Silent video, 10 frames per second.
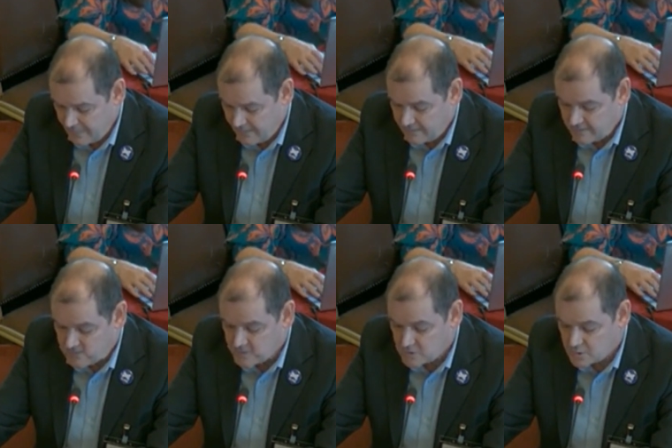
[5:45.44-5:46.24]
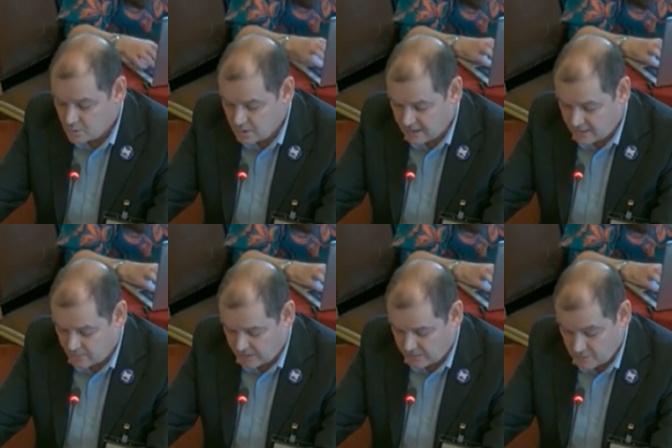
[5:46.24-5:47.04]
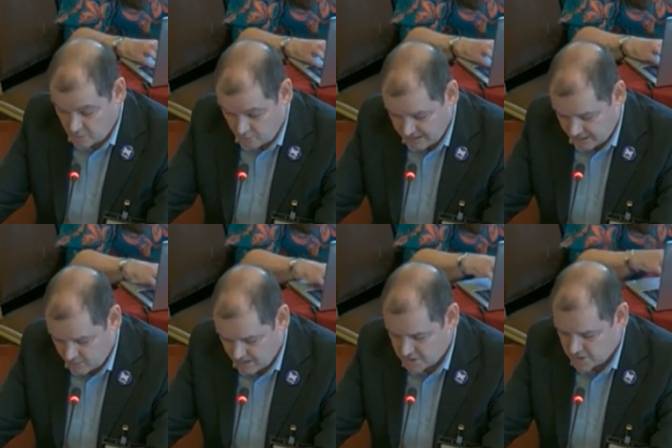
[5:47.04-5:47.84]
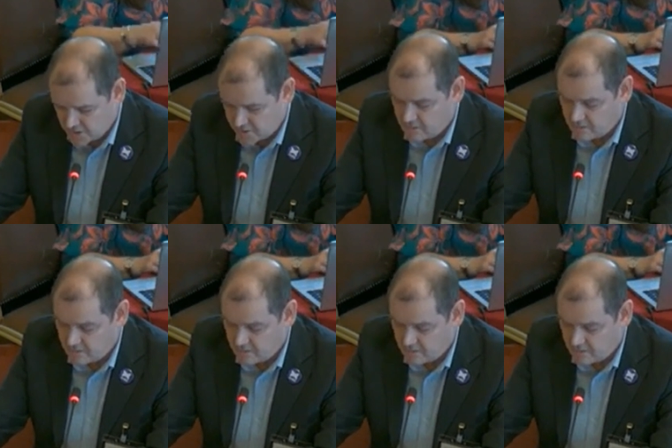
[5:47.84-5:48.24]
This is solely a question